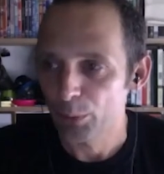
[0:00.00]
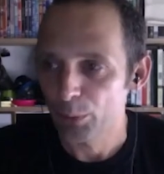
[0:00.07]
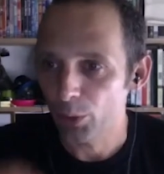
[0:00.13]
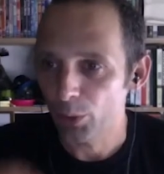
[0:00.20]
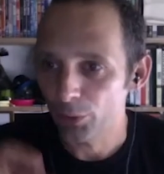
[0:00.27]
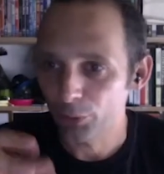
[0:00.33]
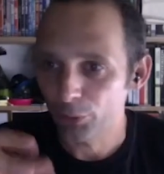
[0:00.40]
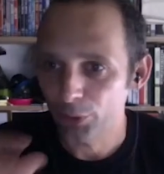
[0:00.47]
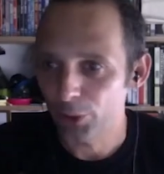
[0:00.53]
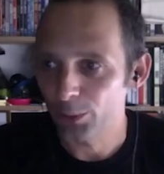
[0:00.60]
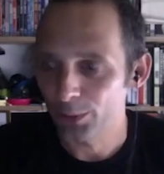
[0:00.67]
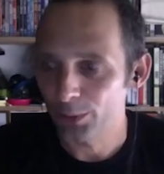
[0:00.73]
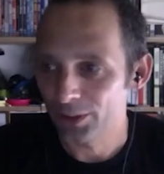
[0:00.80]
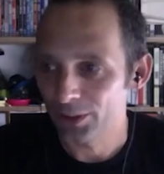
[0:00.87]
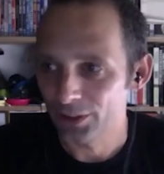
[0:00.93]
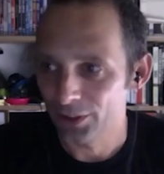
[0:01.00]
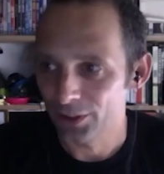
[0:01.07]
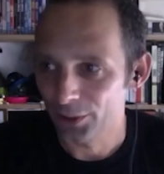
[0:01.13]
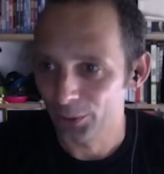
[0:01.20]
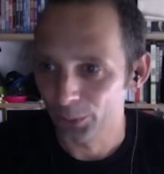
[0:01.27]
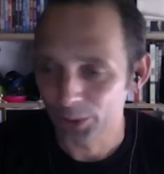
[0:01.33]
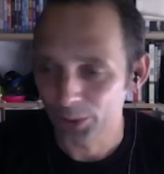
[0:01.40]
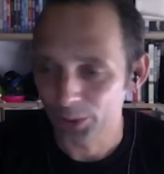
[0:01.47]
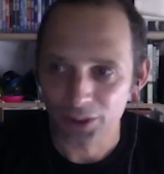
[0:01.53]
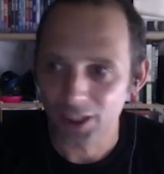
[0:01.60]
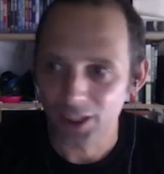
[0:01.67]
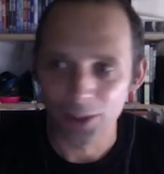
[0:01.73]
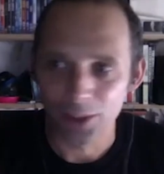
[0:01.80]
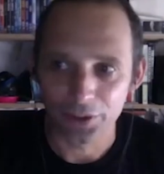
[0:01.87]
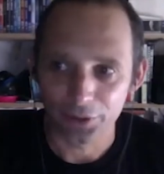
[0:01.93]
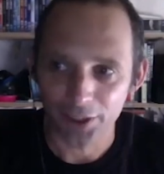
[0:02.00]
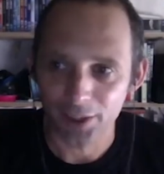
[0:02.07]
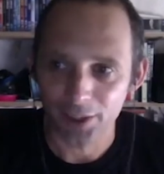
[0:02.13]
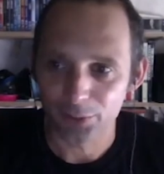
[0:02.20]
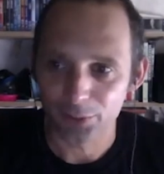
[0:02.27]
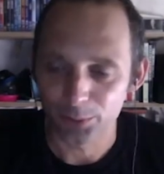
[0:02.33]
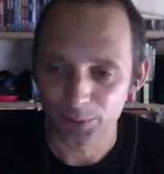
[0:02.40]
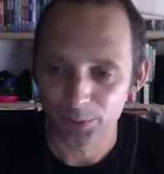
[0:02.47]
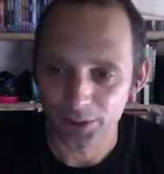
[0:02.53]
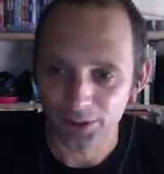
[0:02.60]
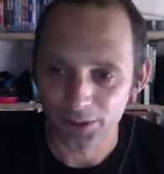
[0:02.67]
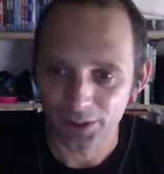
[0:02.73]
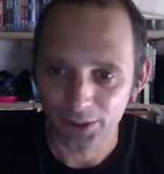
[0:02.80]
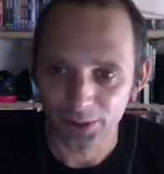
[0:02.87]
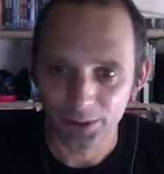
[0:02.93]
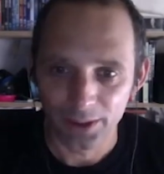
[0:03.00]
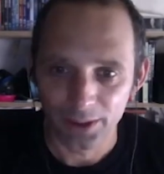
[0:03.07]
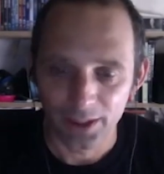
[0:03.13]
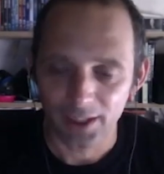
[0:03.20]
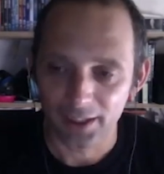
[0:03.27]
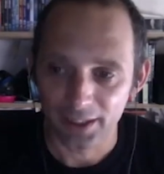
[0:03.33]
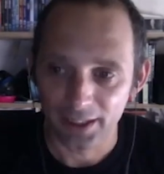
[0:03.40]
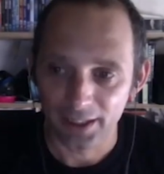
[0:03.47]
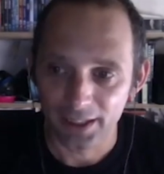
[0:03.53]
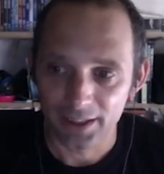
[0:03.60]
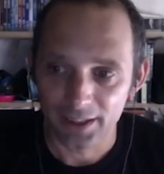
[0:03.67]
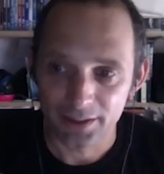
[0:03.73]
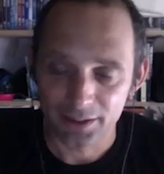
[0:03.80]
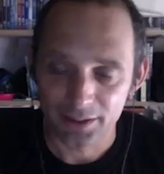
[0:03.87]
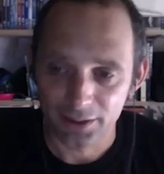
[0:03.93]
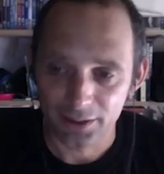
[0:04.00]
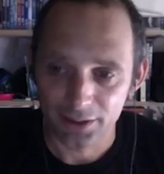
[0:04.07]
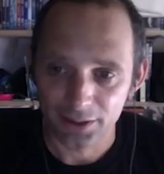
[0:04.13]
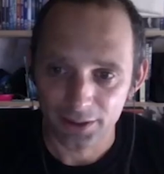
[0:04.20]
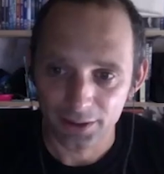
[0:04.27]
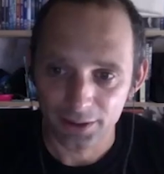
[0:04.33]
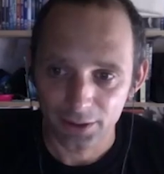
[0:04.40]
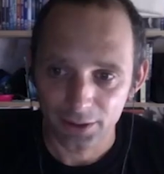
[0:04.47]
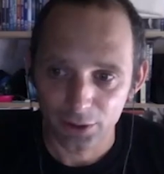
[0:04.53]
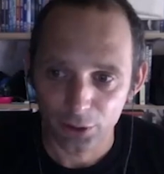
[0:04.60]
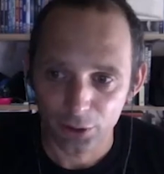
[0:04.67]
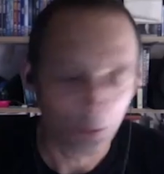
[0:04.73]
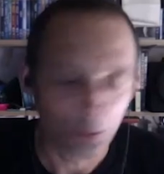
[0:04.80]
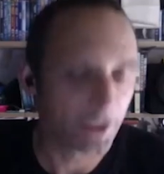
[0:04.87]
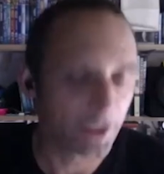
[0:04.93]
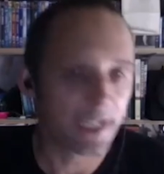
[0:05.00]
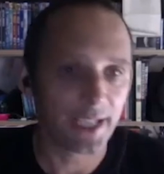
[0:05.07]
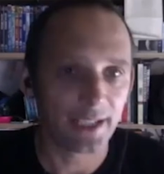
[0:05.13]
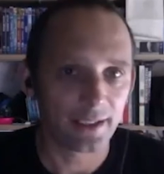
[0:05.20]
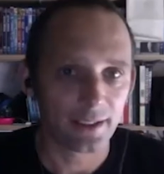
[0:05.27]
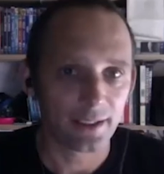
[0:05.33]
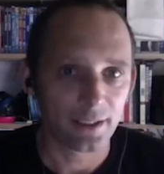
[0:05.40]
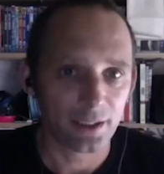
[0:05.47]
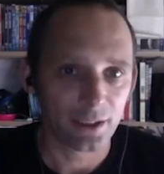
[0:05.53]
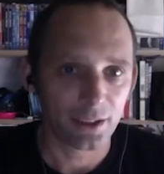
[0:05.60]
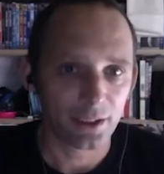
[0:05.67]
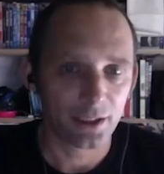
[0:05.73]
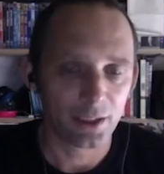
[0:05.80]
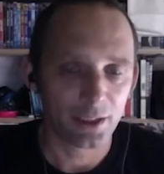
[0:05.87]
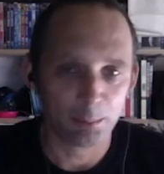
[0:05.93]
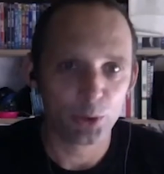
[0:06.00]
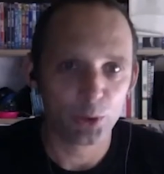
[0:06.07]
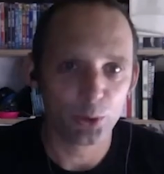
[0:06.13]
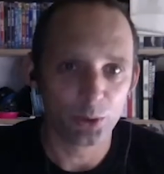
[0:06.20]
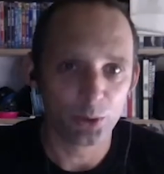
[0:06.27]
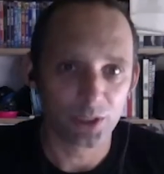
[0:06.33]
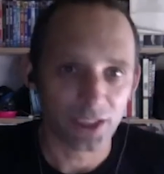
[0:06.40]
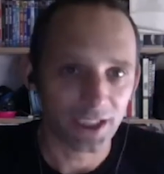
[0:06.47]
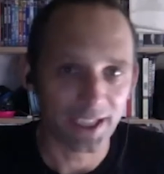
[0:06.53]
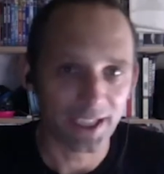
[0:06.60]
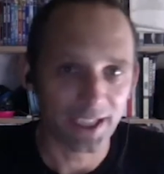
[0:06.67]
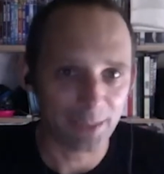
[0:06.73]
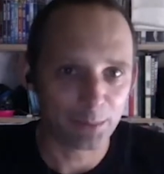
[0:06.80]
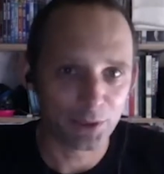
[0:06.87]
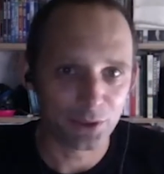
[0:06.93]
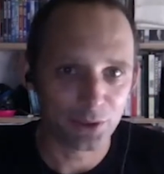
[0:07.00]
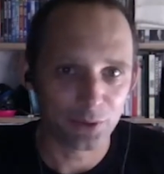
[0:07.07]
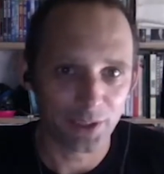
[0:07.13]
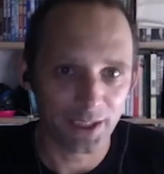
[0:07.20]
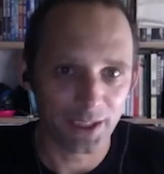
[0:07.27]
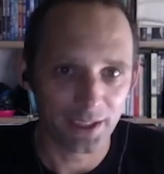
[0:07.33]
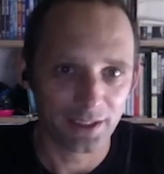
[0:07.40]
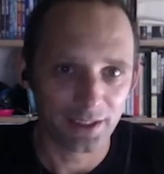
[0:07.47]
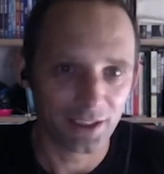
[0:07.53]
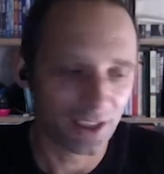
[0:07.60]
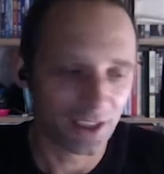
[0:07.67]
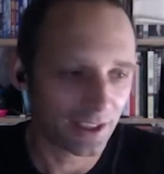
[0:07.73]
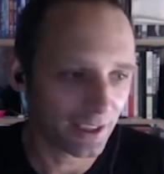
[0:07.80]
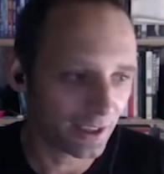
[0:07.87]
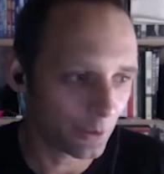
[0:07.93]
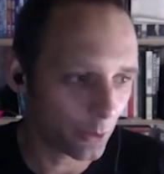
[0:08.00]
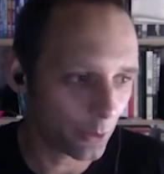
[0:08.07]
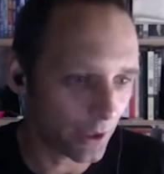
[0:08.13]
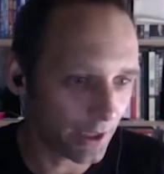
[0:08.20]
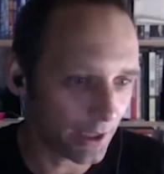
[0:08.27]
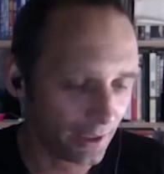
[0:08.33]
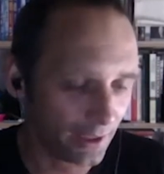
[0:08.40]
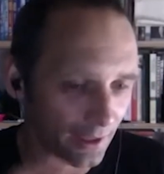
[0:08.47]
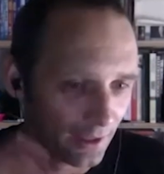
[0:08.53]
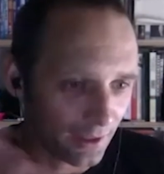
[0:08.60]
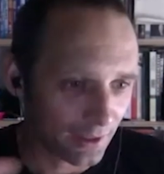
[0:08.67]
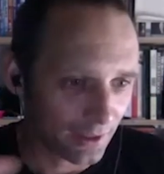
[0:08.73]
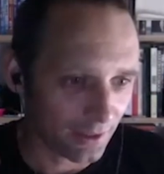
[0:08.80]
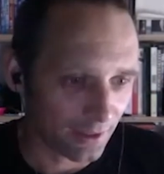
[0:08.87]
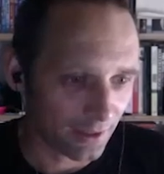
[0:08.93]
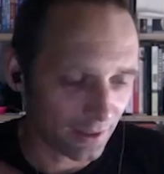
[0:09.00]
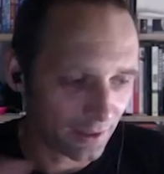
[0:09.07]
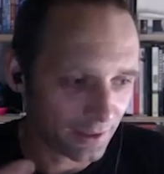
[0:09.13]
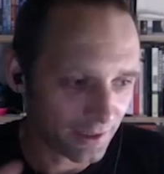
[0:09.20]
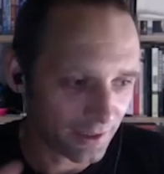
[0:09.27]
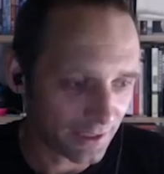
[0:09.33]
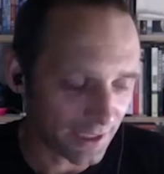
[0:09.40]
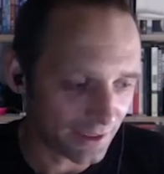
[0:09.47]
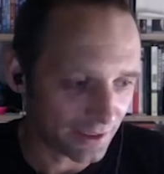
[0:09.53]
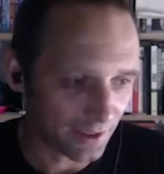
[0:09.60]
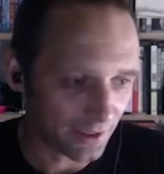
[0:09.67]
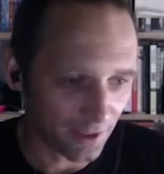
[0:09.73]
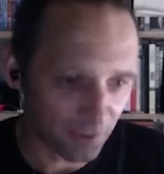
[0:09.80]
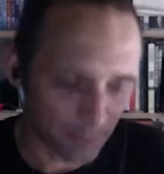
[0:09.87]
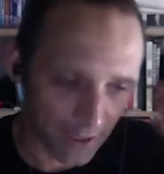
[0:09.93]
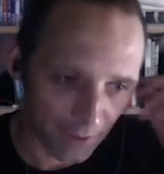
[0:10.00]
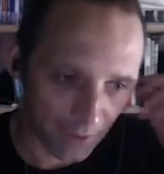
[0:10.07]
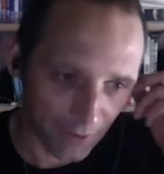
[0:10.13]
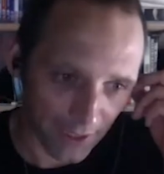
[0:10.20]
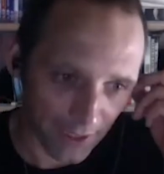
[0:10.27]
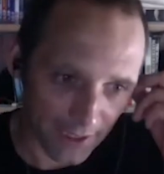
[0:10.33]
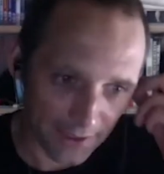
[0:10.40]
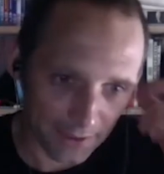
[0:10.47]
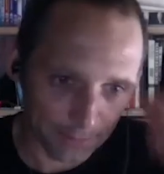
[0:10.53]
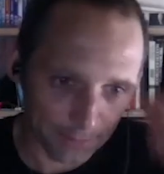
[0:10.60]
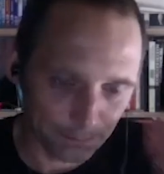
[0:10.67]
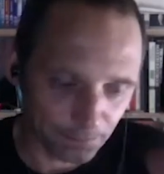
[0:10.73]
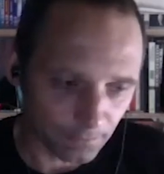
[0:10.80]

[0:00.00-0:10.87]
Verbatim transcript: But what film can do, which no other art form can do, I think, is to create a mood, an atmosphere. And I think the sense that I've made of that is,